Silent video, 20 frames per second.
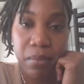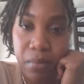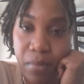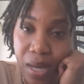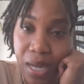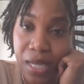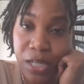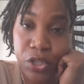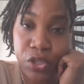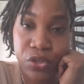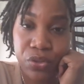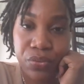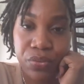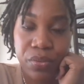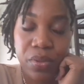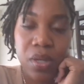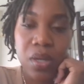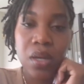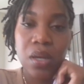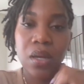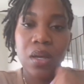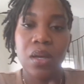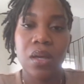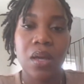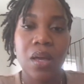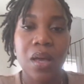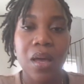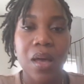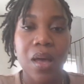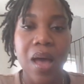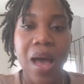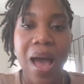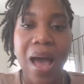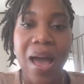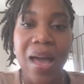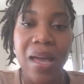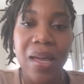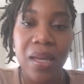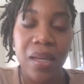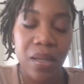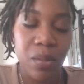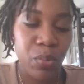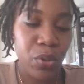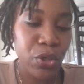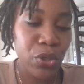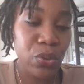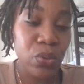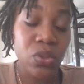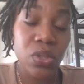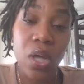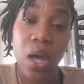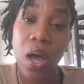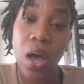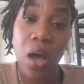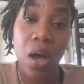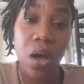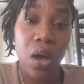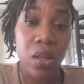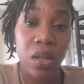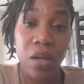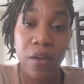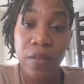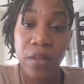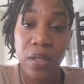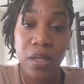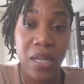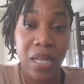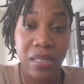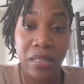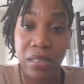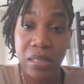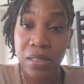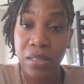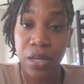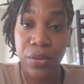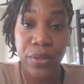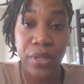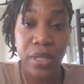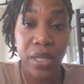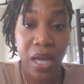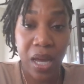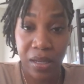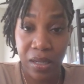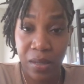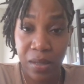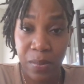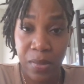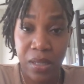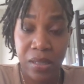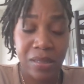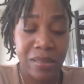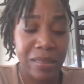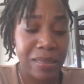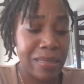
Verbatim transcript: Mind you, I produced all of the necessary documents,